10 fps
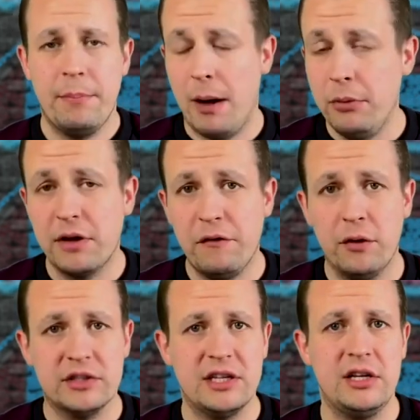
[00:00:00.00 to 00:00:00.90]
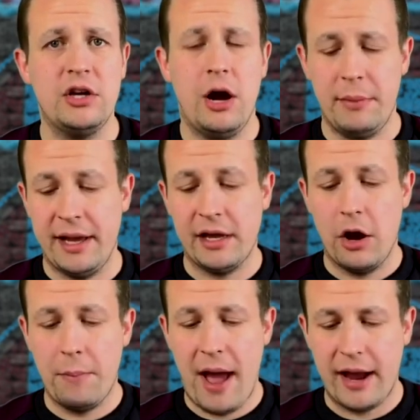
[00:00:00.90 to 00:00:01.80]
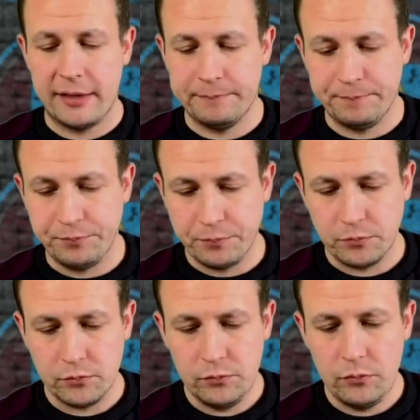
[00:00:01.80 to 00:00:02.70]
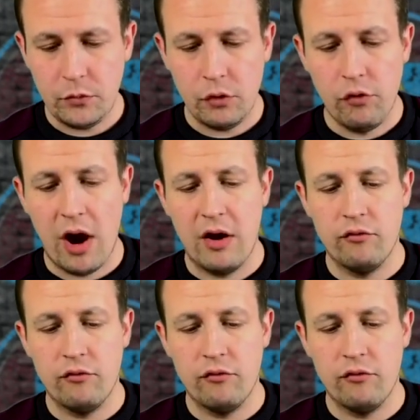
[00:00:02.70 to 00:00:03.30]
But I'm looking forward to seeing Yarmolenko back. Right,